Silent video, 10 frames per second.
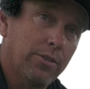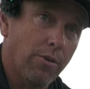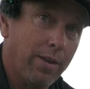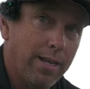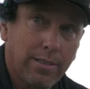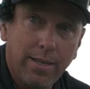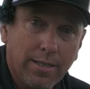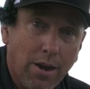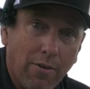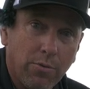showcasing
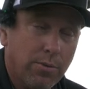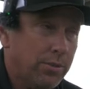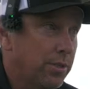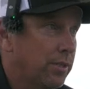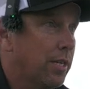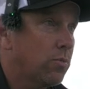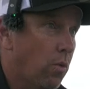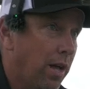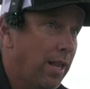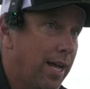these golf courses, as
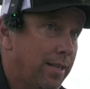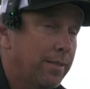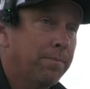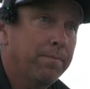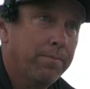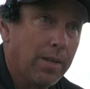well as